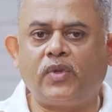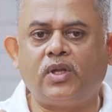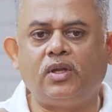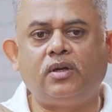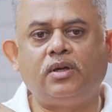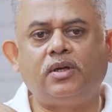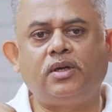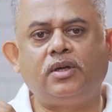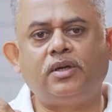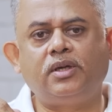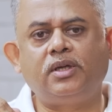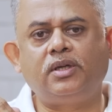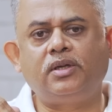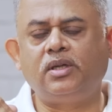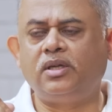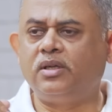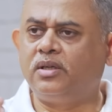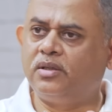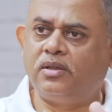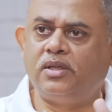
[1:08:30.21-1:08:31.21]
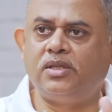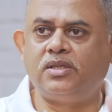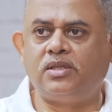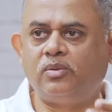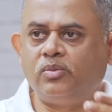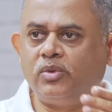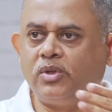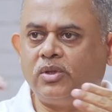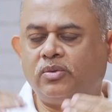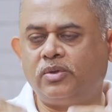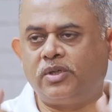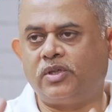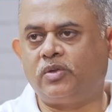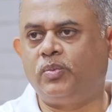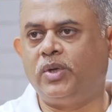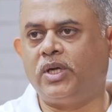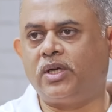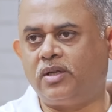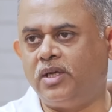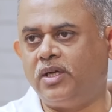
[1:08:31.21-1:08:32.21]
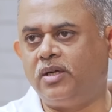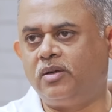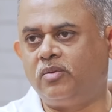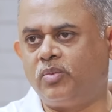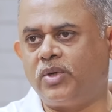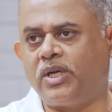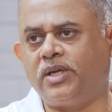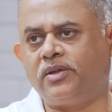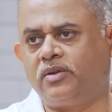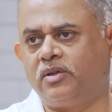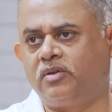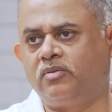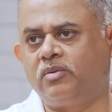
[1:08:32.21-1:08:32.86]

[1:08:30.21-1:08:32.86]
I think it is reasonable to expect that prices